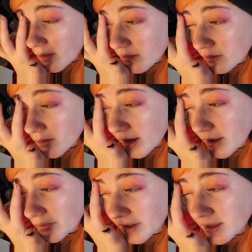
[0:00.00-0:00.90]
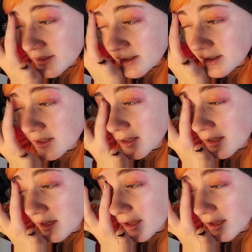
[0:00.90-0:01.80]
throughout this,
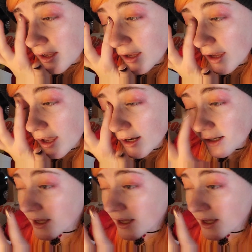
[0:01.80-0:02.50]
and I